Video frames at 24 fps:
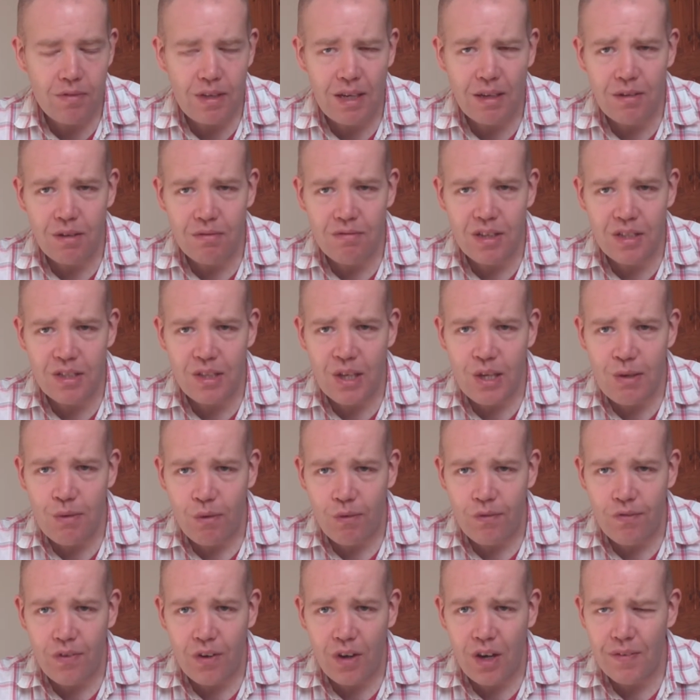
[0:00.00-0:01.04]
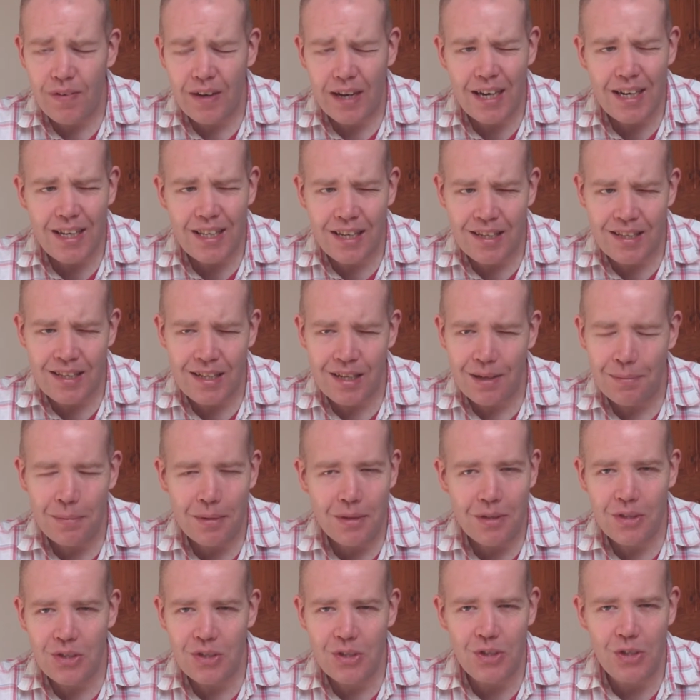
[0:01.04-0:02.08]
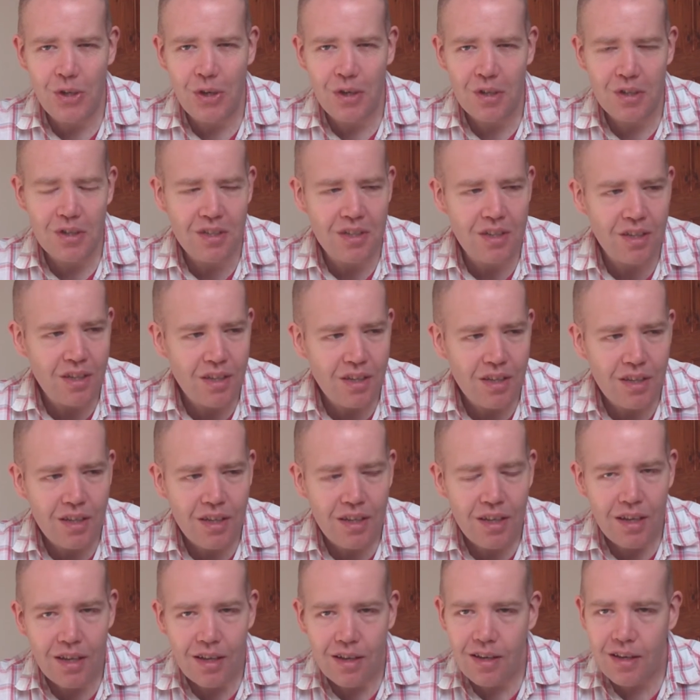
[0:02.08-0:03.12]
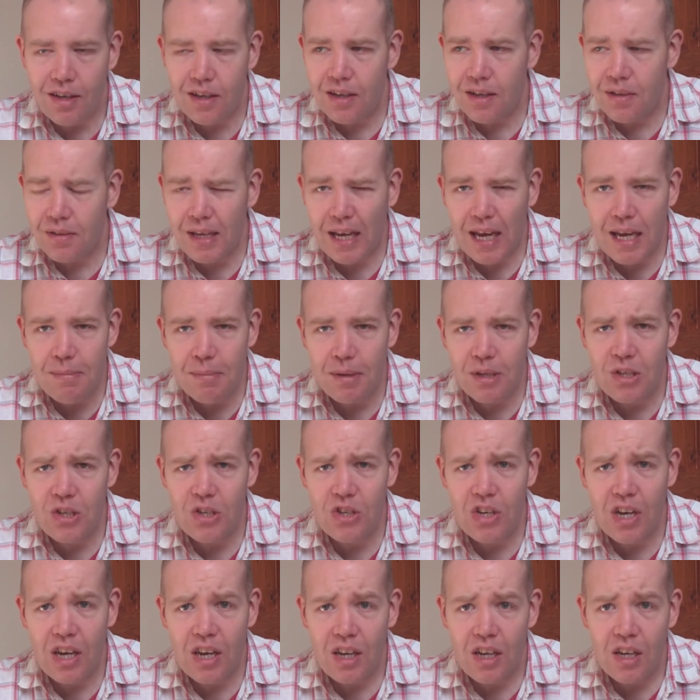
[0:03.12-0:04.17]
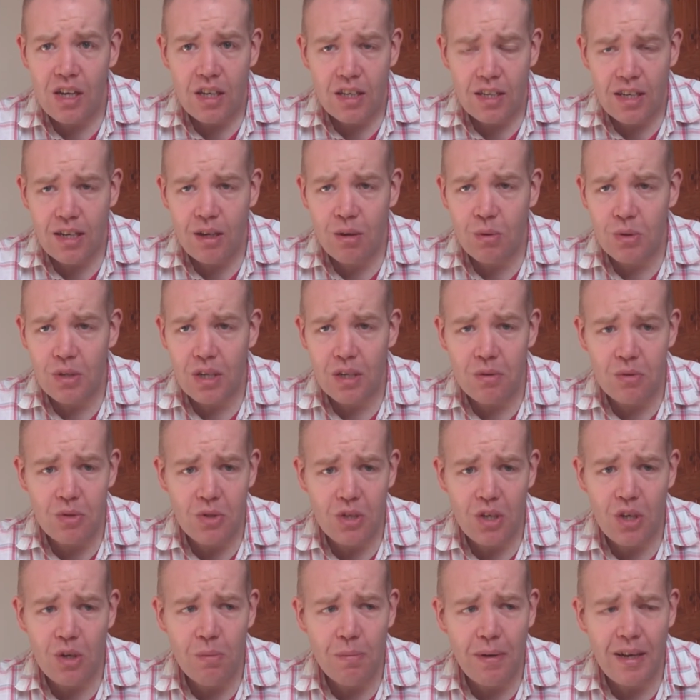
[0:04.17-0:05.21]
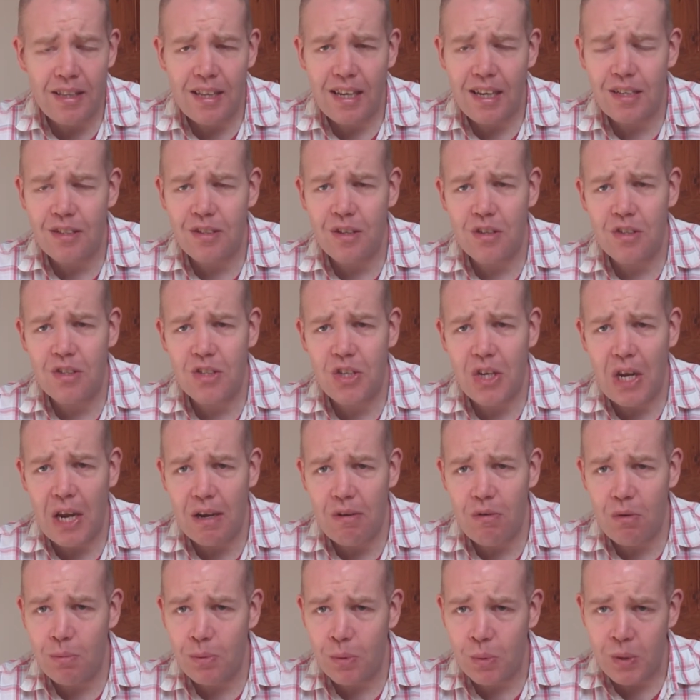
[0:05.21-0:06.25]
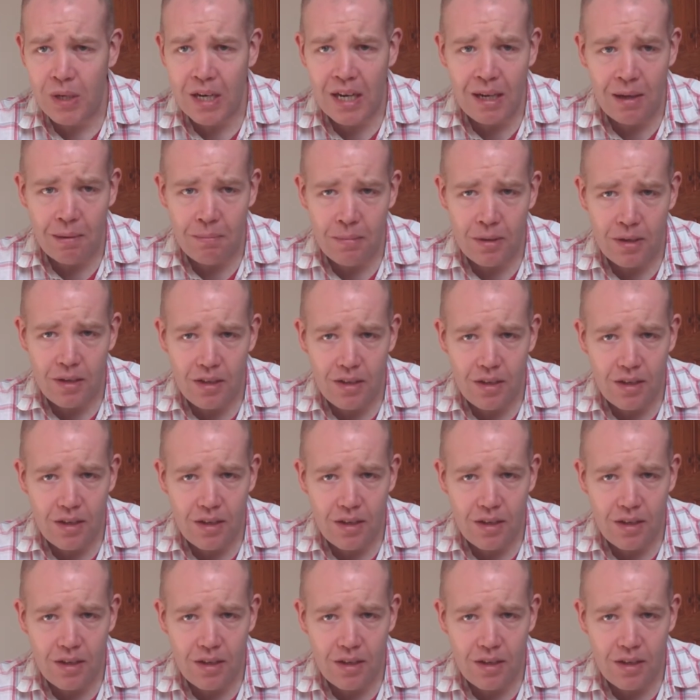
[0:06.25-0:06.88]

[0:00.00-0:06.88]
Games like Resident Evil 5, I hate that game, it sucks. The aiming is shit. Killzone 2, man, that is a terrible game.